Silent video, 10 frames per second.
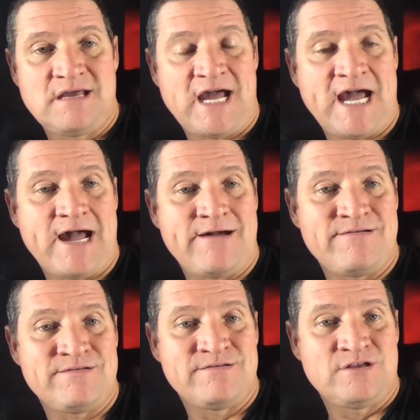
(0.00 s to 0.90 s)
uh
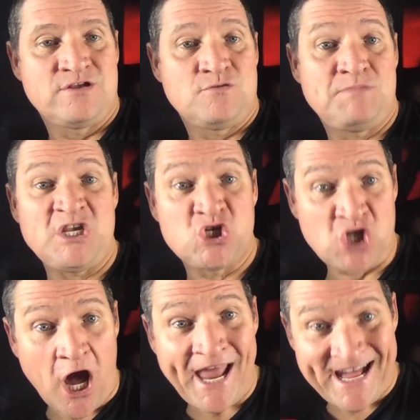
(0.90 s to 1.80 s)
being
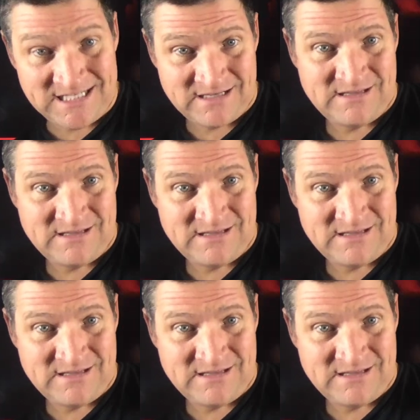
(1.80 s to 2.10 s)
shot at